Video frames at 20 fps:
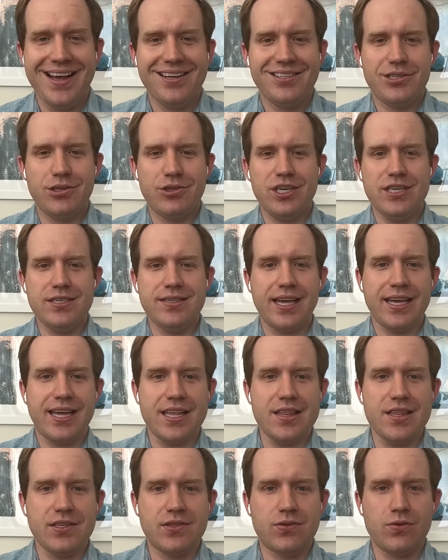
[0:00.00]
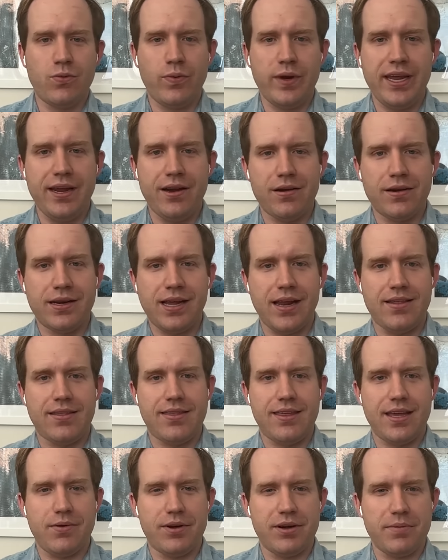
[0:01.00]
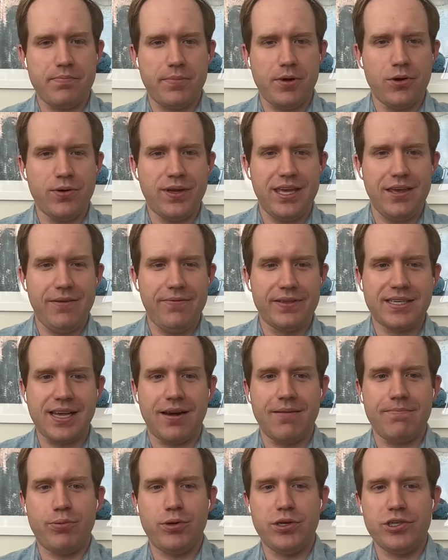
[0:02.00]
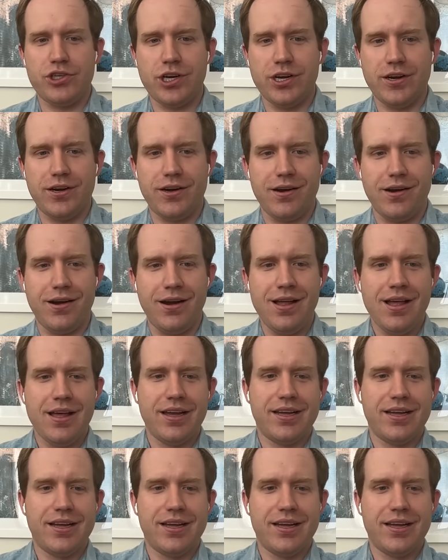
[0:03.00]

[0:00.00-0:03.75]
So she's like in this weird kind of thing where O'Keefe is kind of pushing her